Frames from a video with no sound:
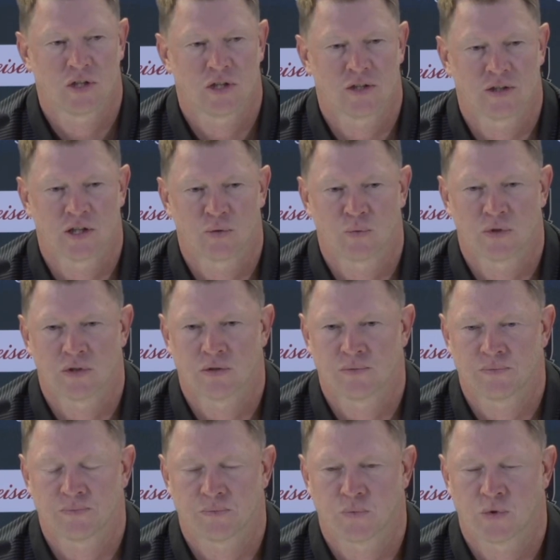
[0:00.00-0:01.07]
and they will.
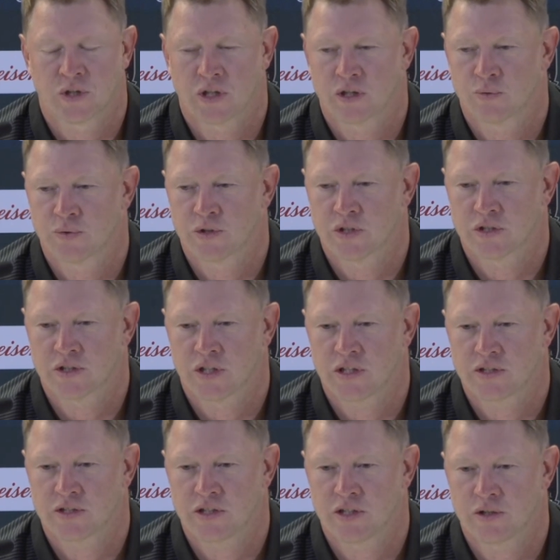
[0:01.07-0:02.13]
We got a really
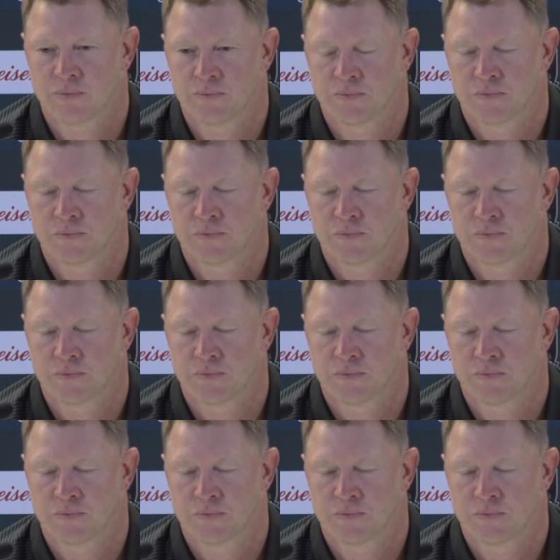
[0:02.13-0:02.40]
tight team.